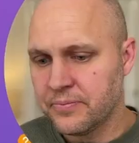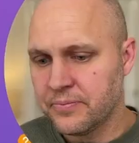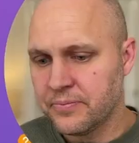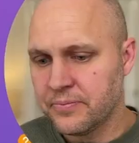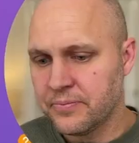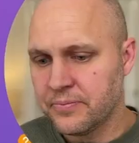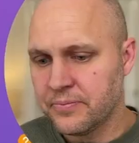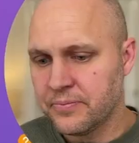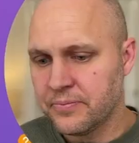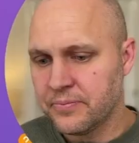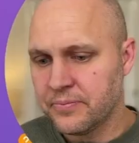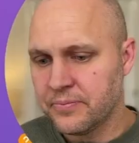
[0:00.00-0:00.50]
So
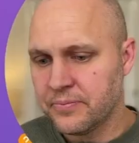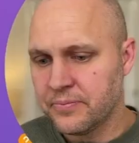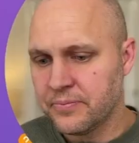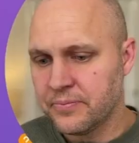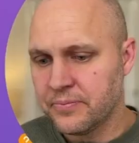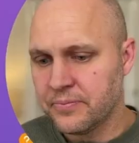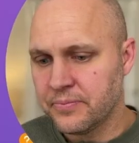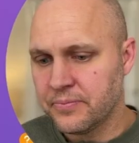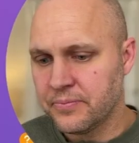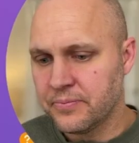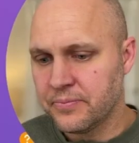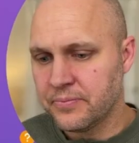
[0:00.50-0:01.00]
if we go back
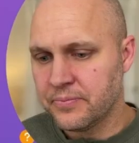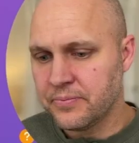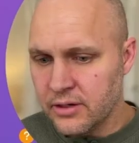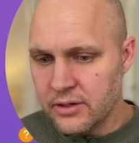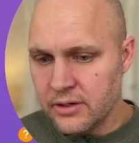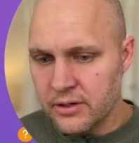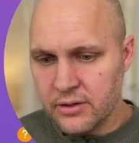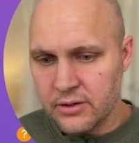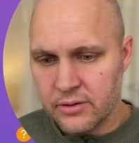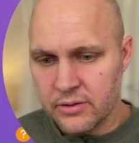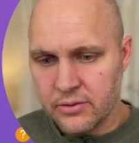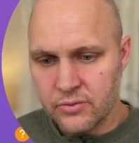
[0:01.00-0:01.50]
into
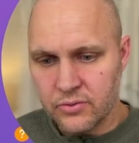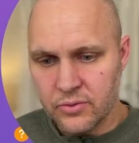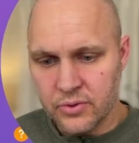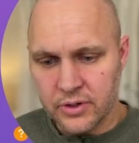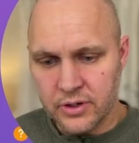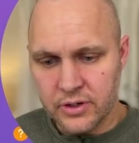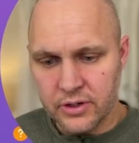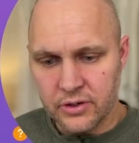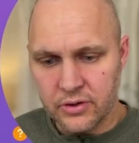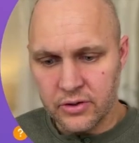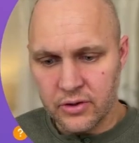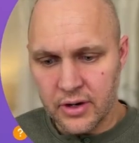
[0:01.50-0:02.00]
here, we're
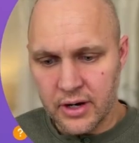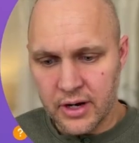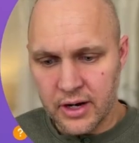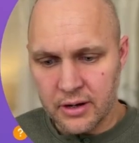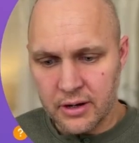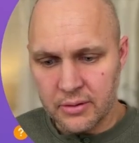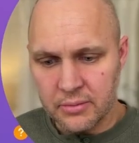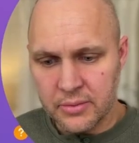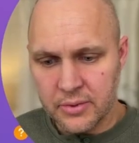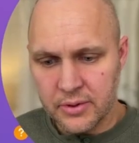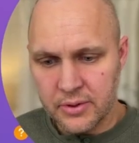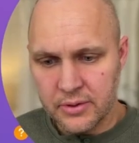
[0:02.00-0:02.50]
going to
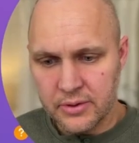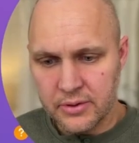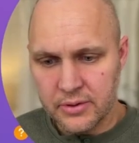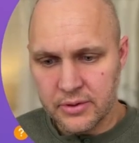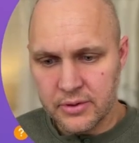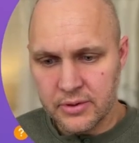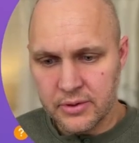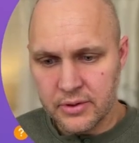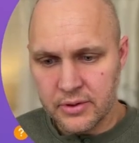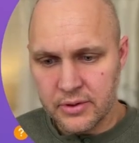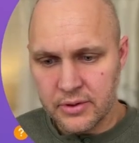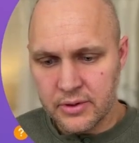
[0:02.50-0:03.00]
grab
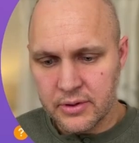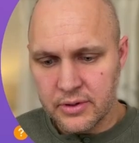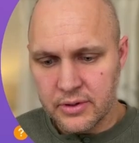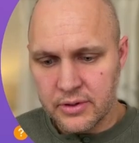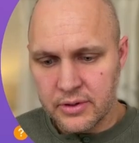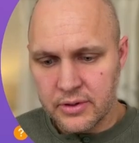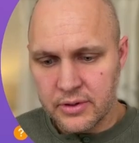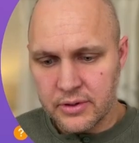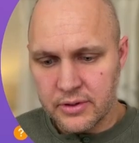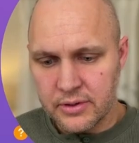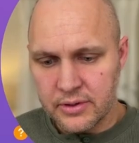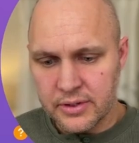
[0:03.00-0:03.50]

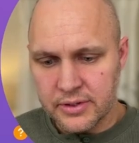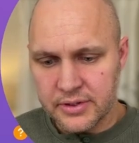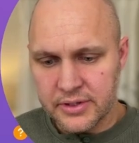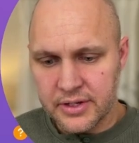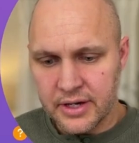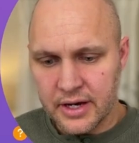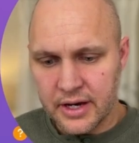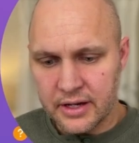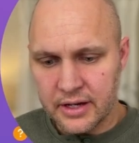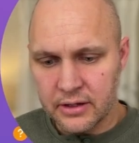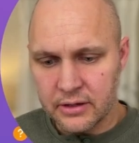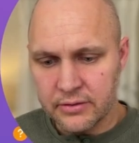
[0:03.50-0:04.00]
the
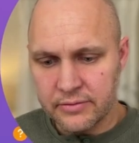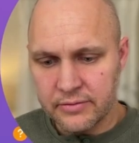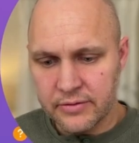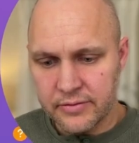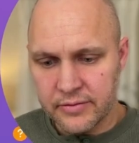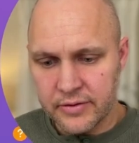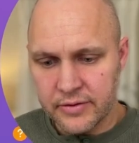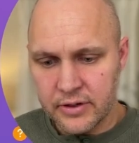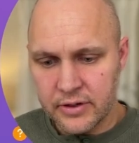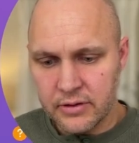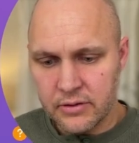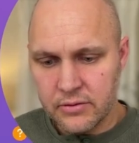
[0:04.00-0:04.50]
title of the
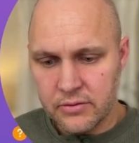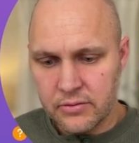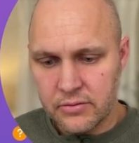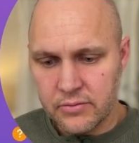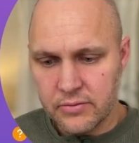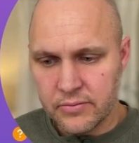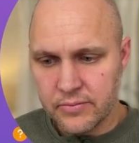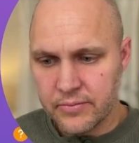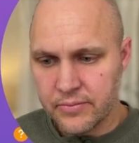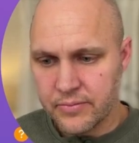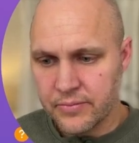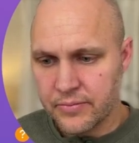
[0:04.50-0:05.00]
video.
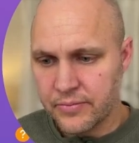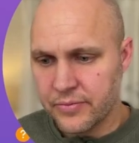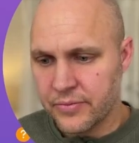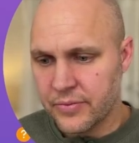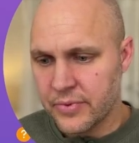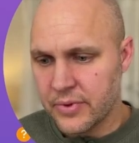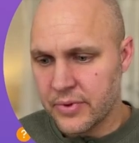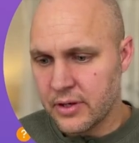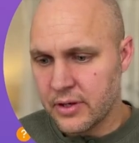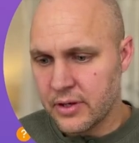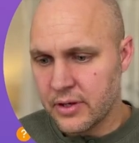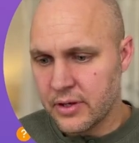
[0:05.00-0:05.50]

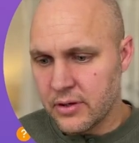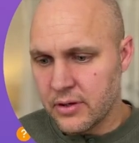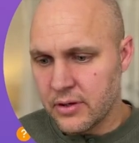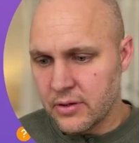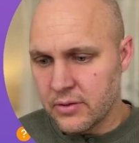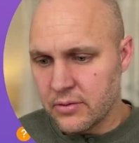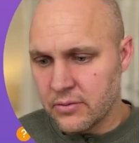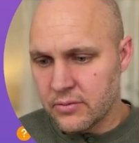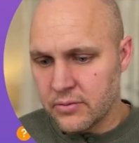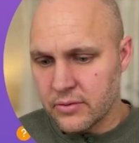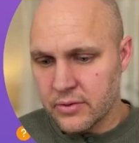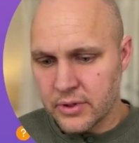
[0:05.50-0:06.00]

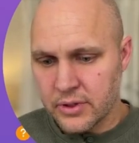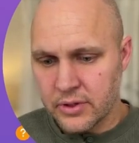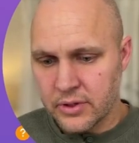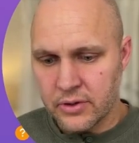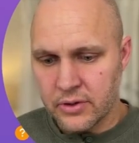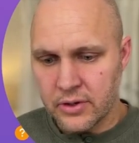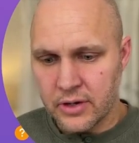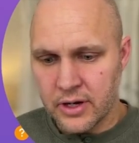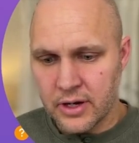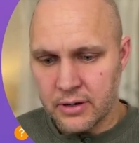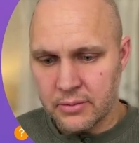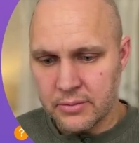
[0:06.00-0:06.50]
We're going to
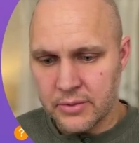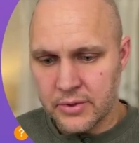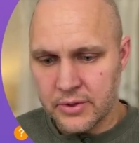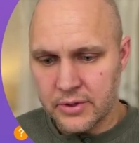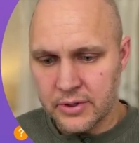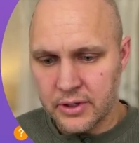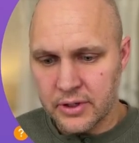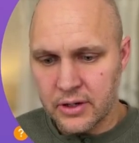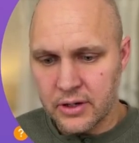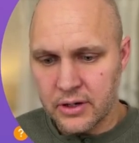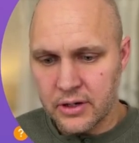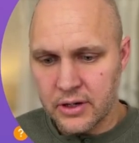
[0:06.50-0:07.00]
grab
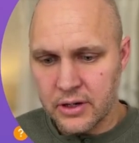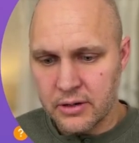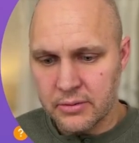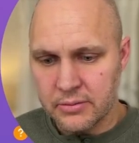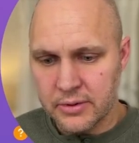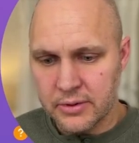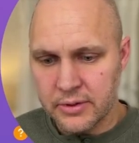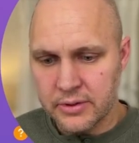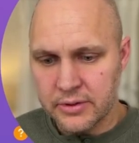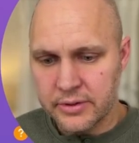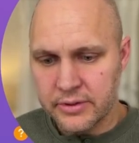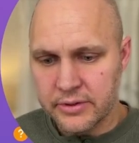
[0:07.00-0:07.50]
the
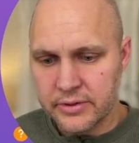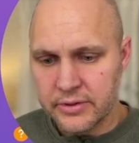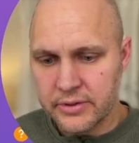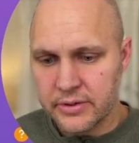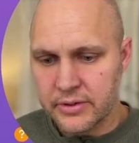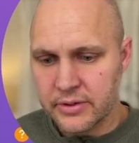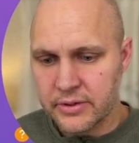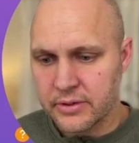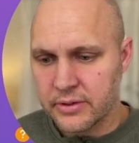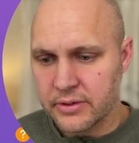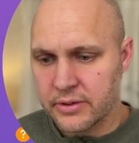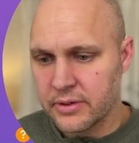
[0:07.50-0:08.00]

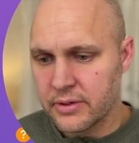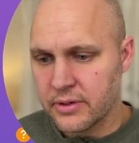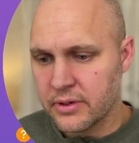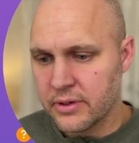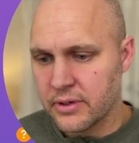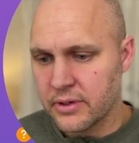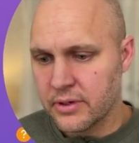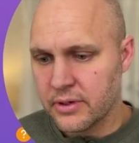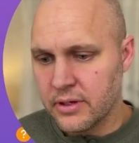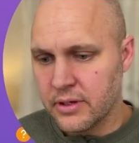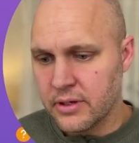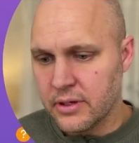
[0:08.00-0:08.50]
comment.
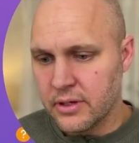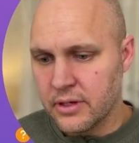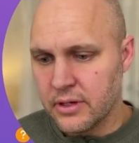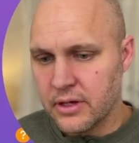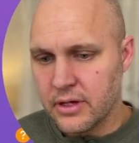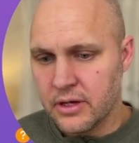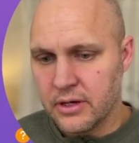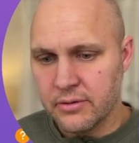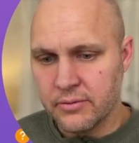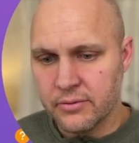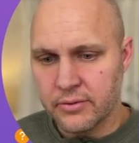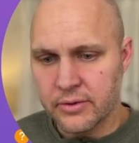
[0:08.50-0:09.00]

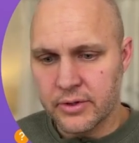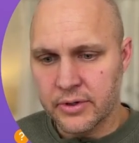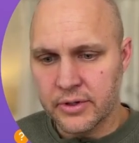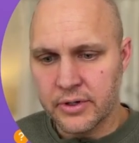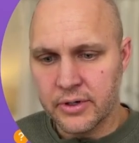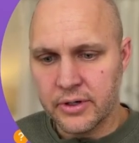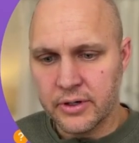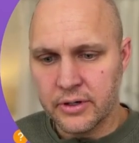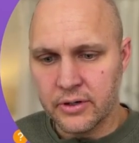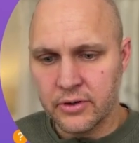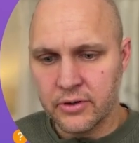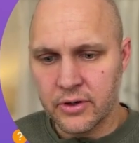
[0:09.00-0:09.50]
And we're going
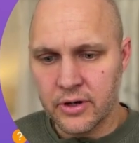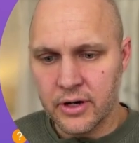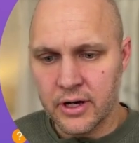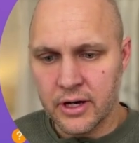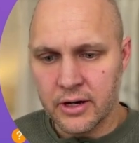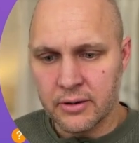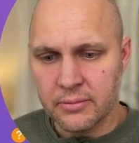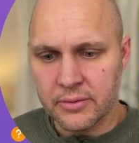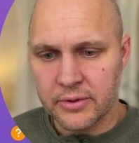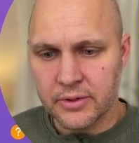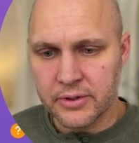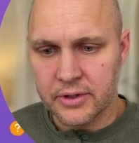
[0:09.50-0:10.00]
to
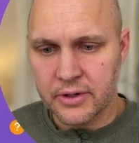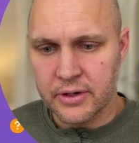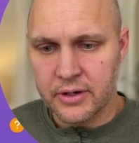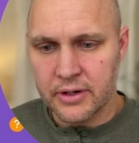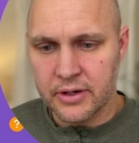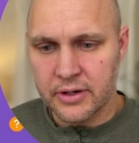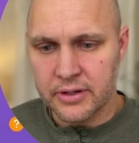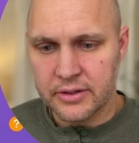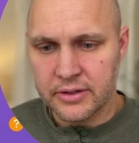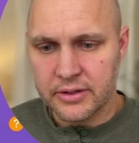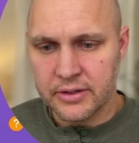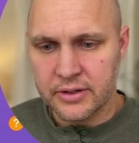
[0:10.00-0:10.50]
grab the
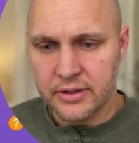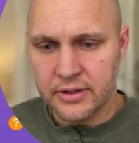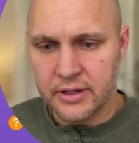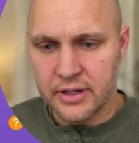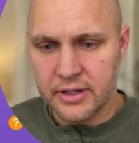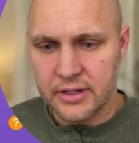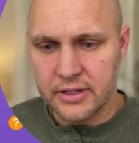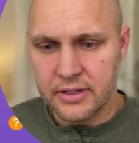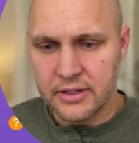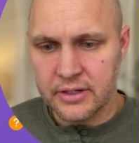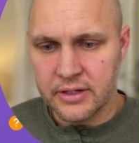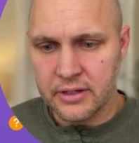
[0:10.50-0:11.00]
content
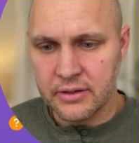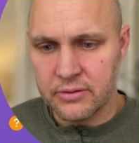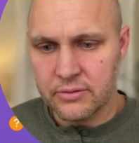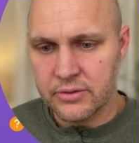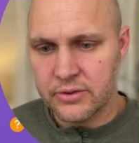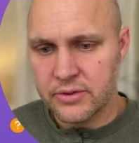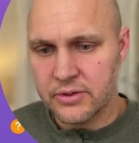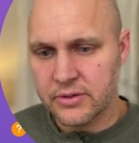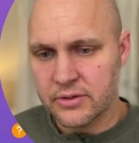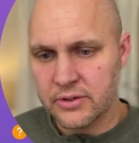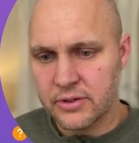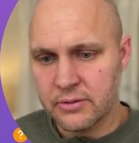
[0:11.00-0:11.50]
idea,
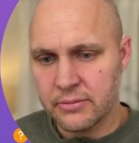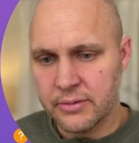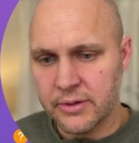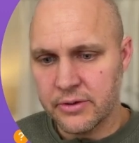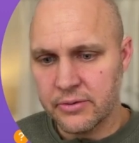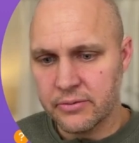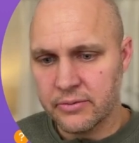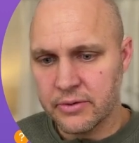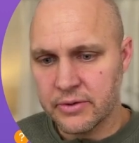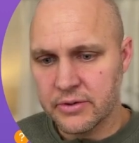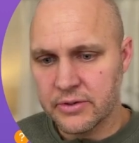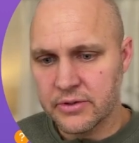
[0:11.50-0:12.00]
which is going to be
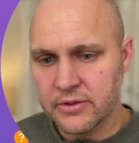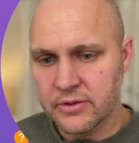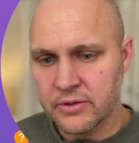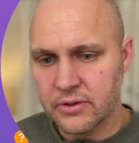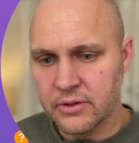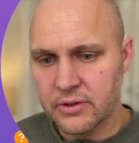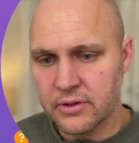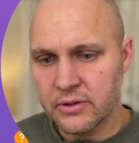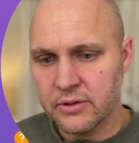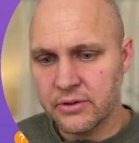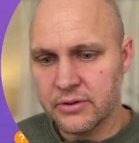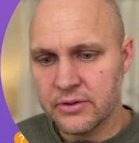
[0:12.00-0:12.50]
the
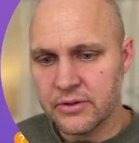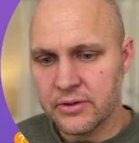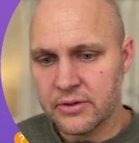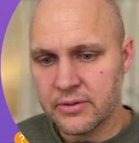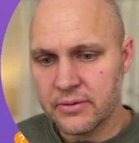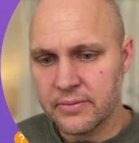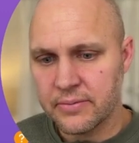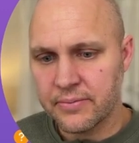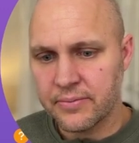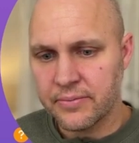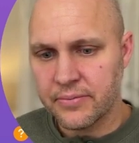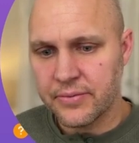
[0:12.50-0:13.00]
result
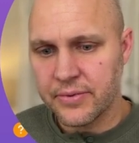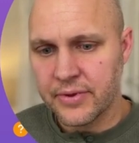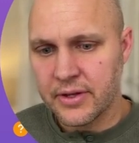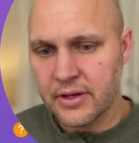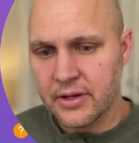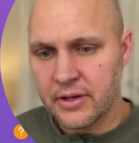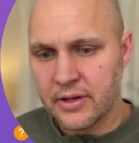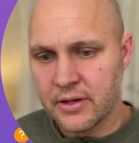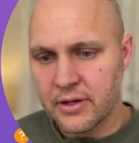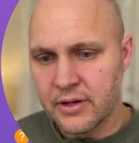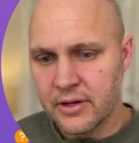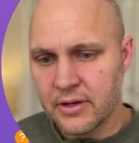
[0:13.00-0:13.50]

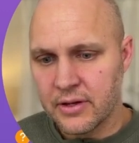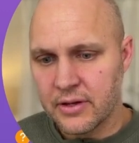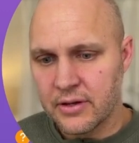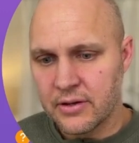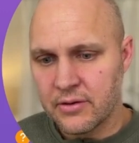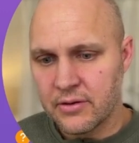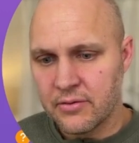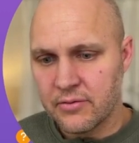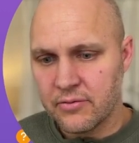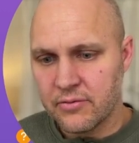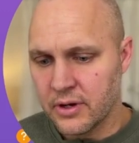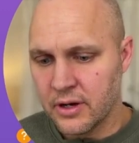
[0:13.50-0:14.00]

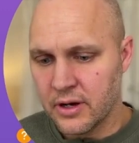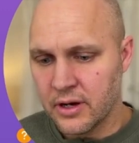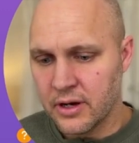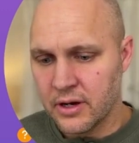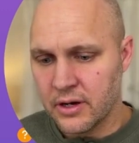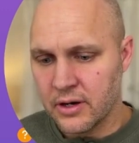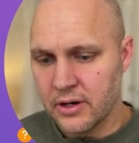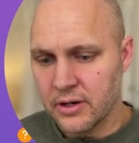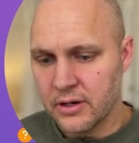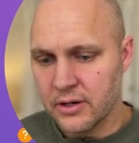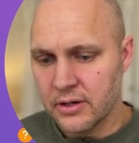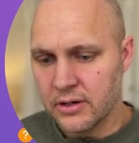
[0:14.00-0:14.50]
of
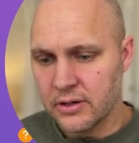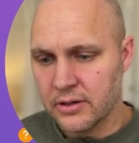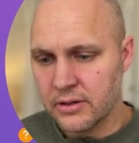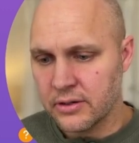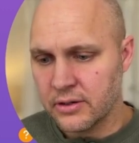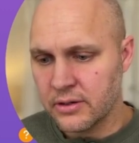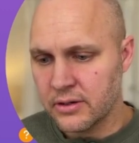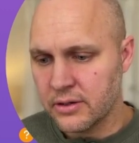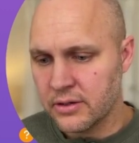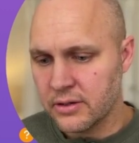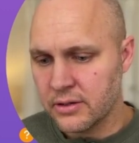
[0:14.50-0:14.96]
our